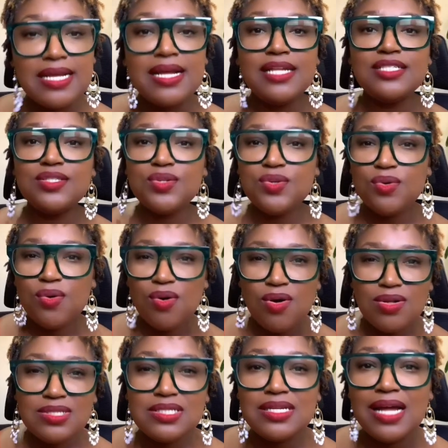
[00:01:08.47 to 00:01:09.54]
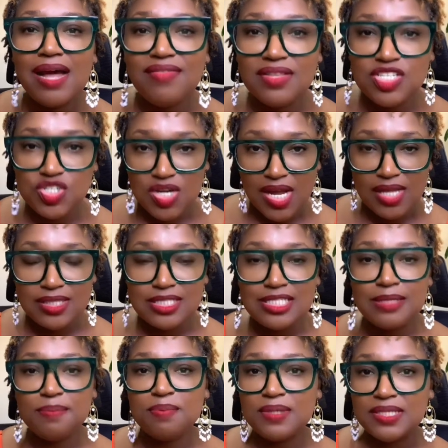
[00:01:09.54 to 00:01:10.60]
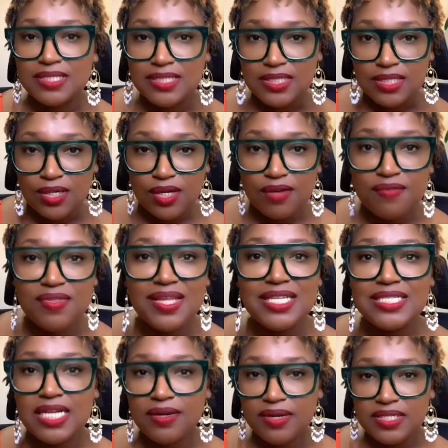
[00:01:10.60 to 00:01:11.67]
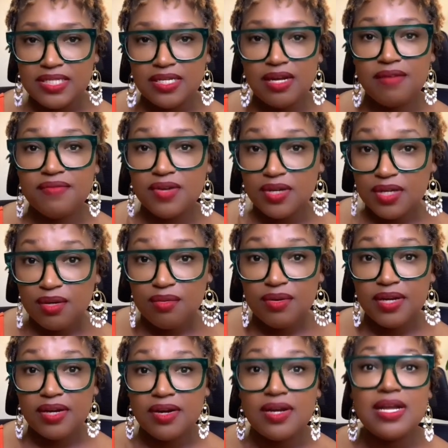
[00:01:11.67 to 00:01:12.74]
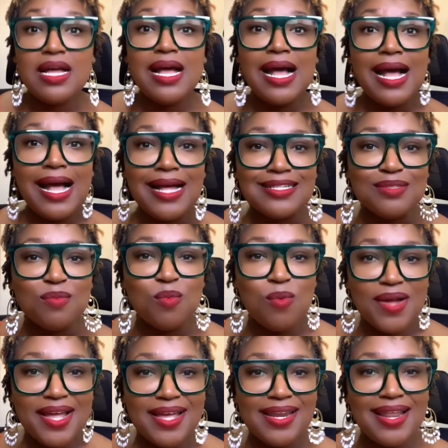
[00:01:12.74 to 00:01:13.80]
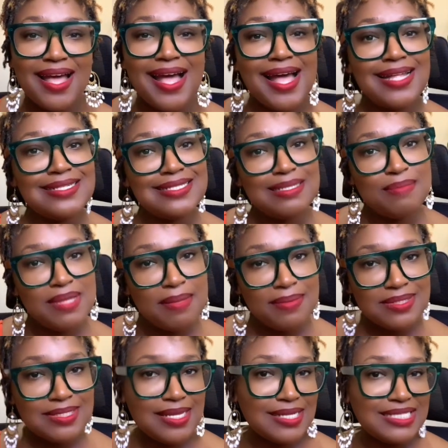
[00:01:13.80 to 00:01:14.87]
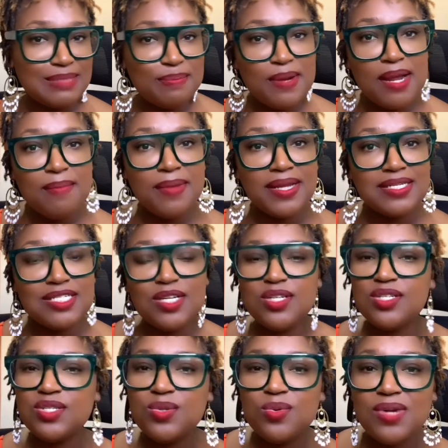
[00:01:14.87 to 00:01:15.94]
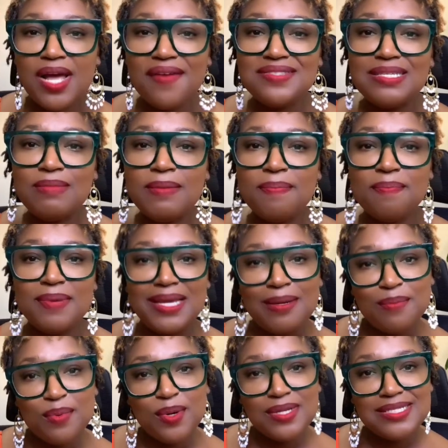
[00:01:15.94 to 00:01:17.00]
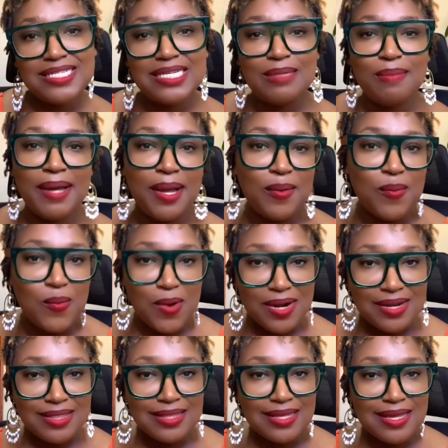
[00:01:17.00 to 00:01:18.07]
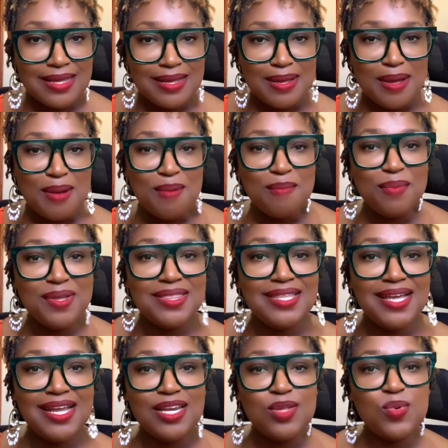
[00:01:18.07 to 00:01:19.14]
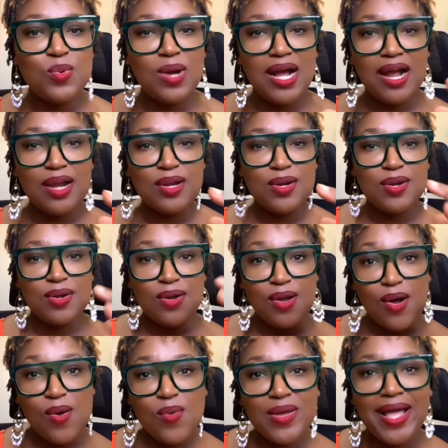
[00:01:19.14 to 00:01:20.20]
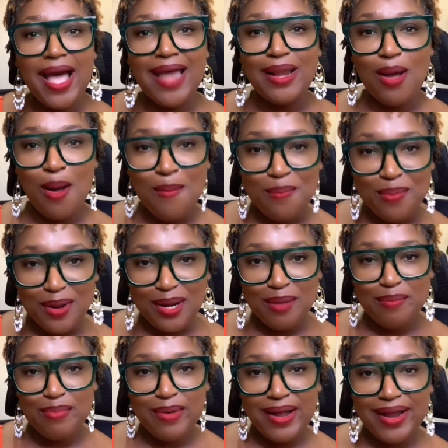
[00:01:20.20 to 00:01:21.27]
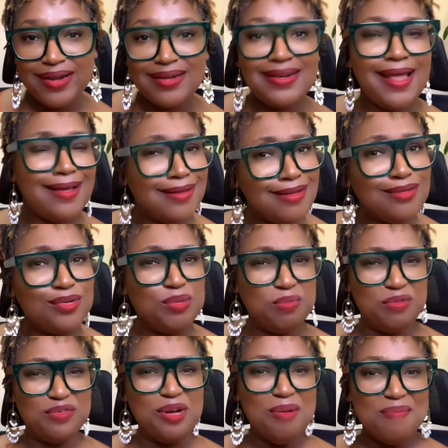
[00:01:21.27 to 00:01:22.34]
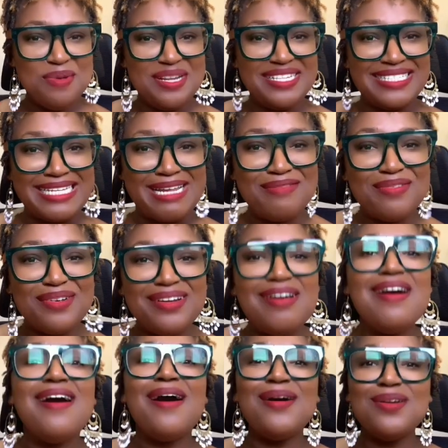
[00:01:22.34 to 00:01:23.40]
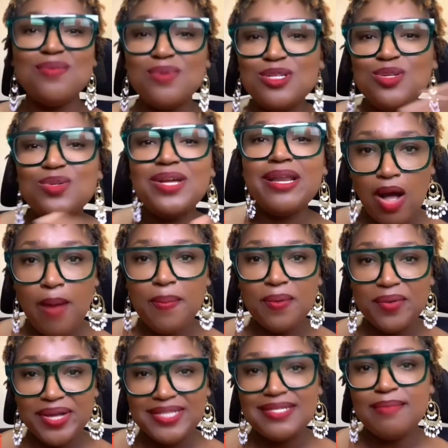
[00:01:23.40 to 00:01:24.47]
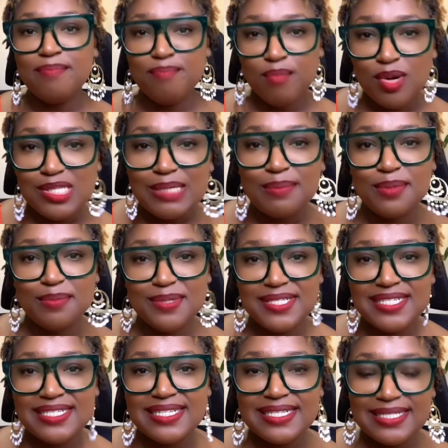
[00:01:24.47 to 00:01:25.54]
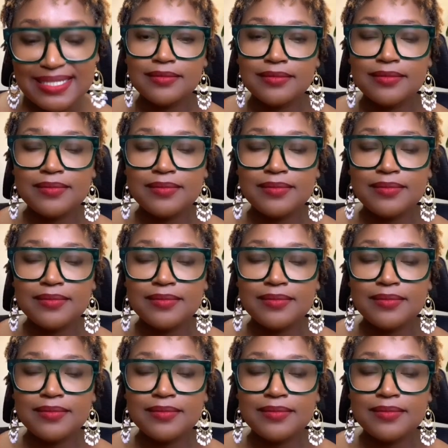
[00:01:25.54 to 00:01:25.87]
So you also have the chance to preserve the integrity of your career as well as to be able to experiment. You don't have to be pinpointed by one thing, but then you are now an umbrella brand like a group of companies even under which you can operate multiple businesses.